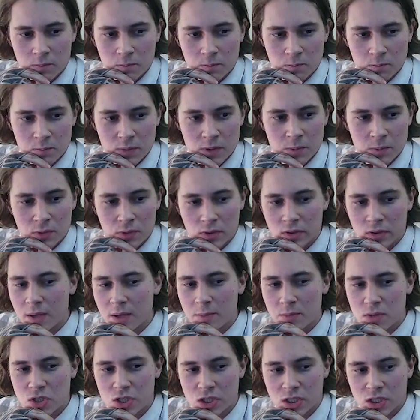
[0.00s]
people
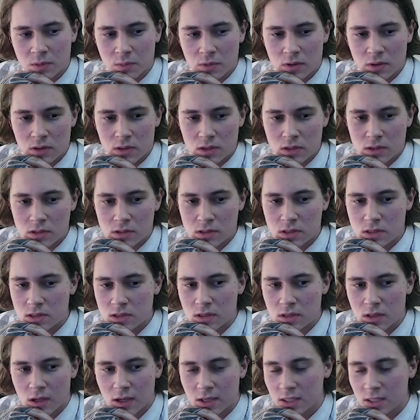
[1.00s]
commissioning me
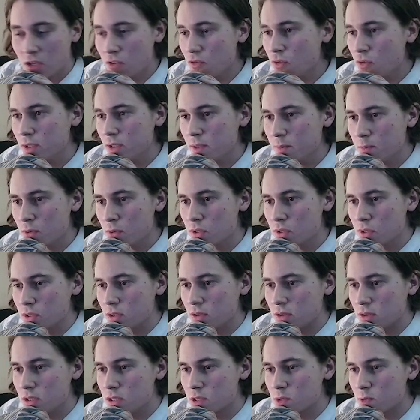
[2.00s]
these, and I've only
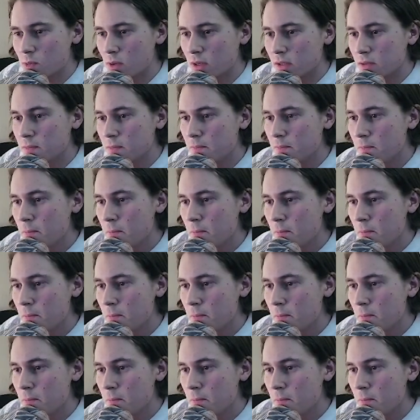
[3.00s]
posted this one.